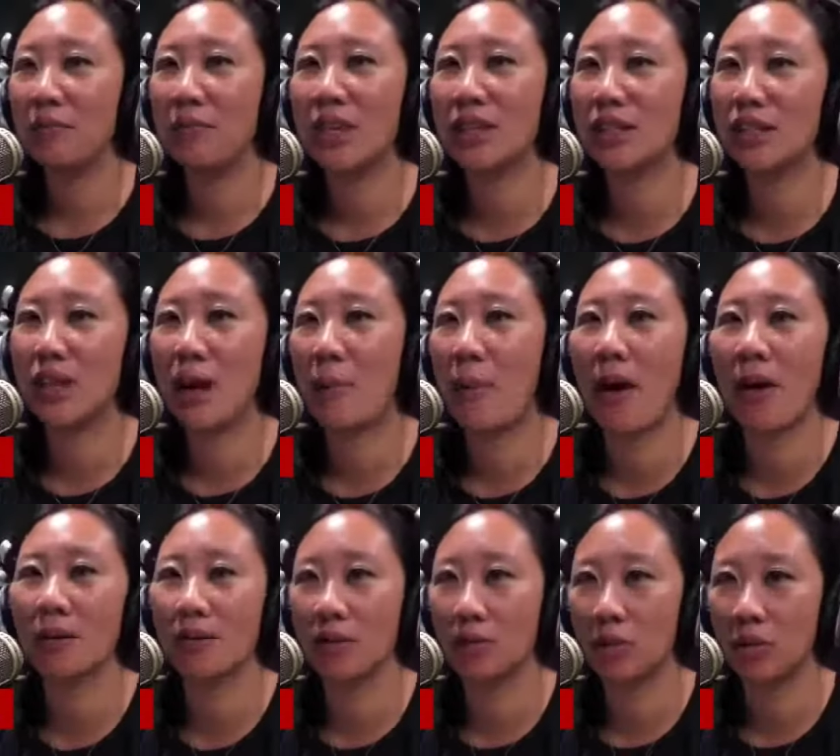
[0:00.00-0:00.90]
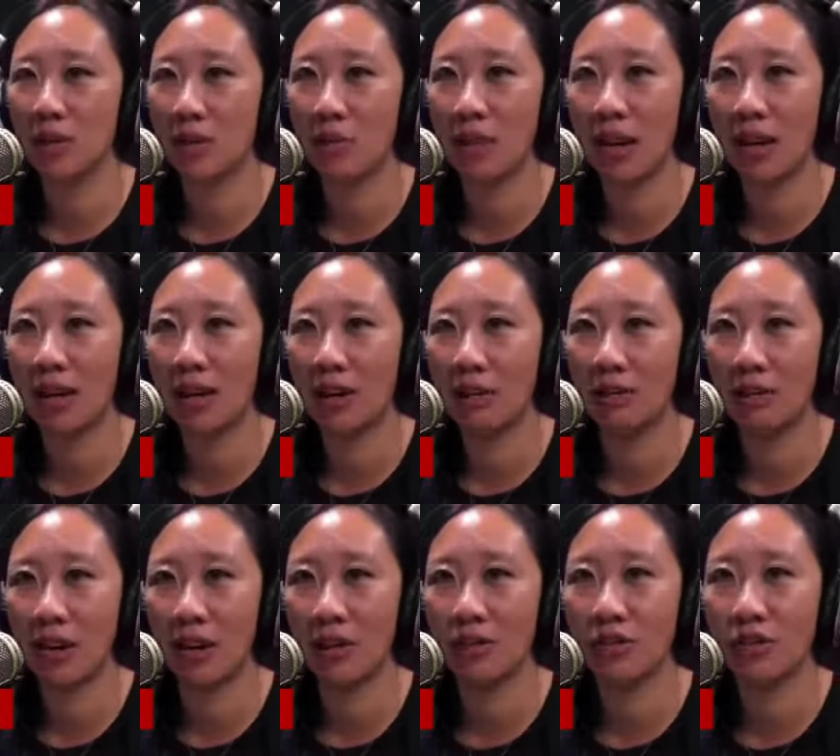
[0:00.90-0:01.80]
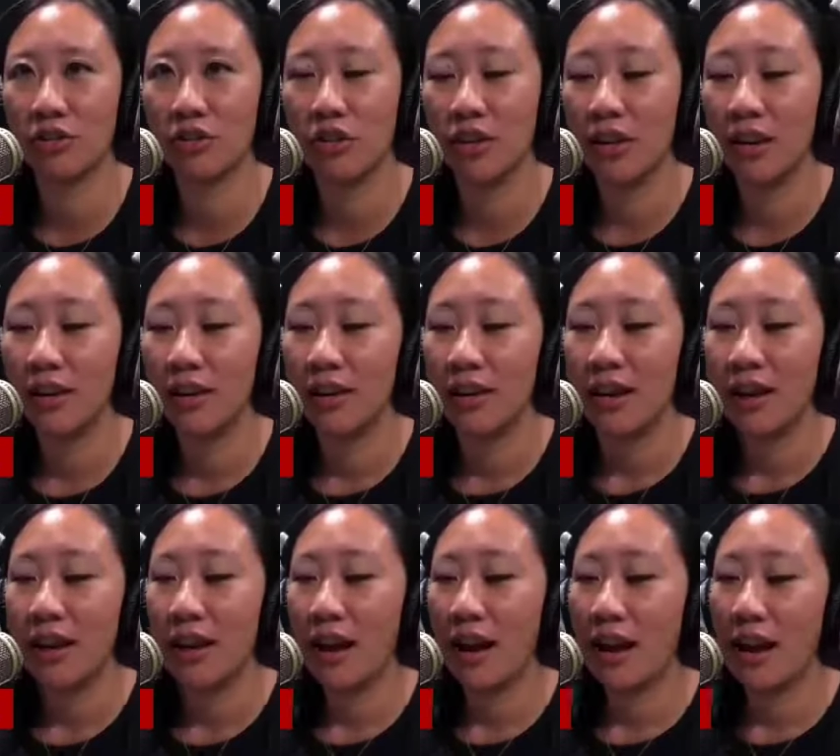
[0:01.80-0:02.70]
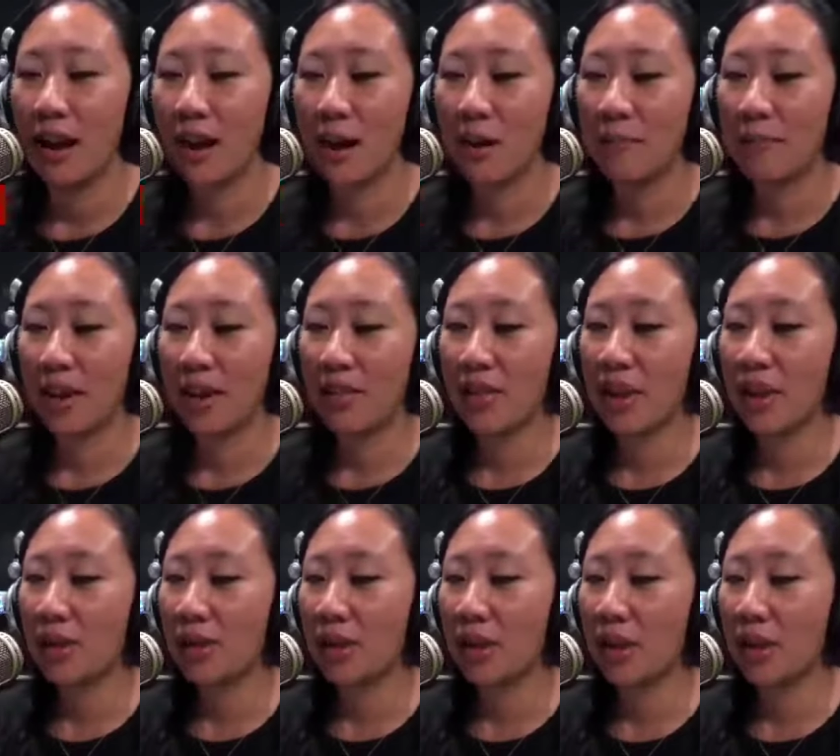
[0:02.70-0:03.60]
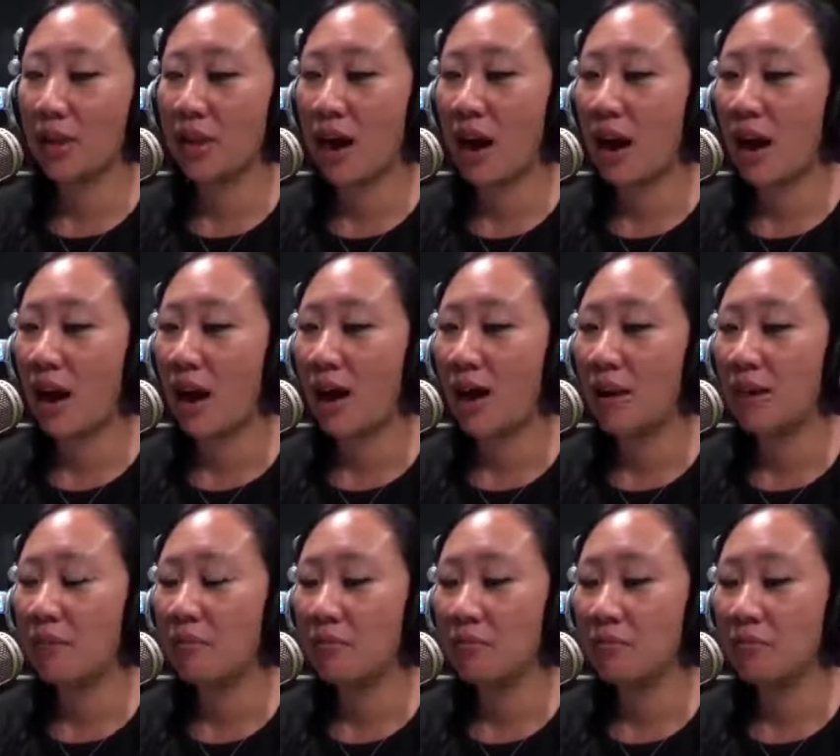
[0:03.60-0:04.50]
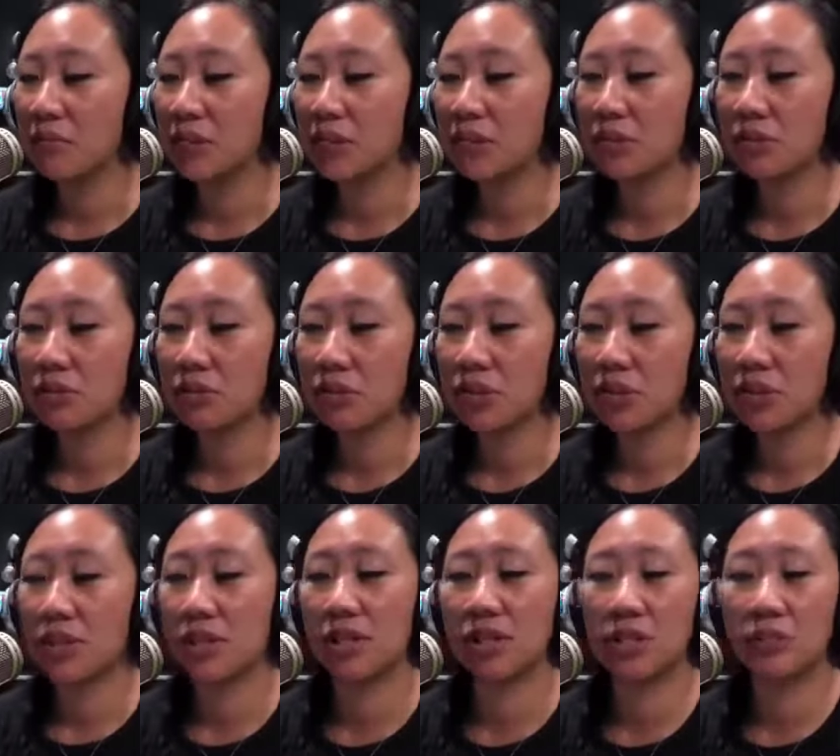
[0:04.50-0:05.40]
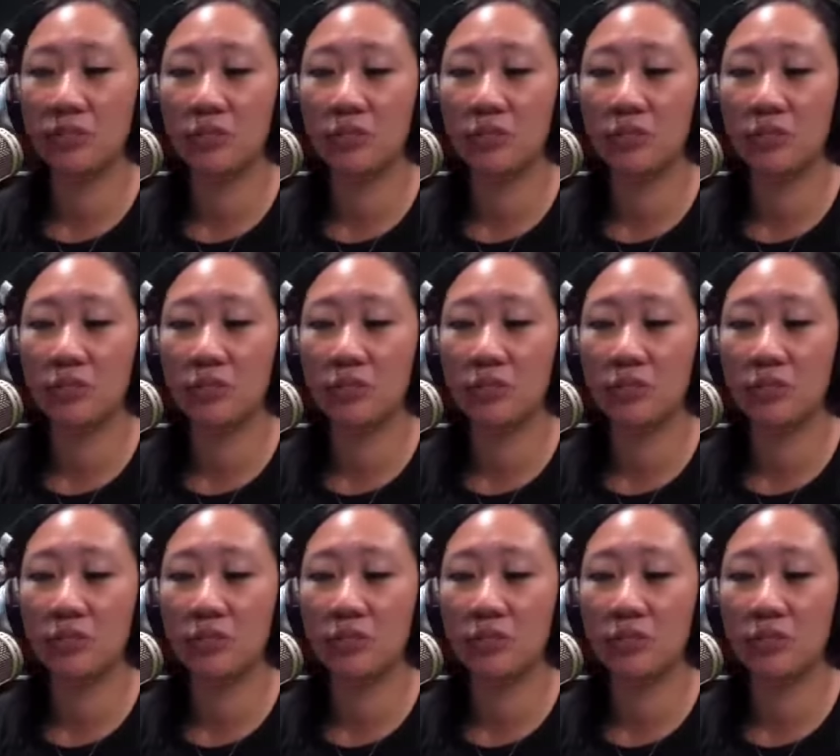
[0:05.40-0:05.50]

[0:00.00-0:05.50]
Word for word: it's not possible to make any change. That's right. Um, and they think that the solution is to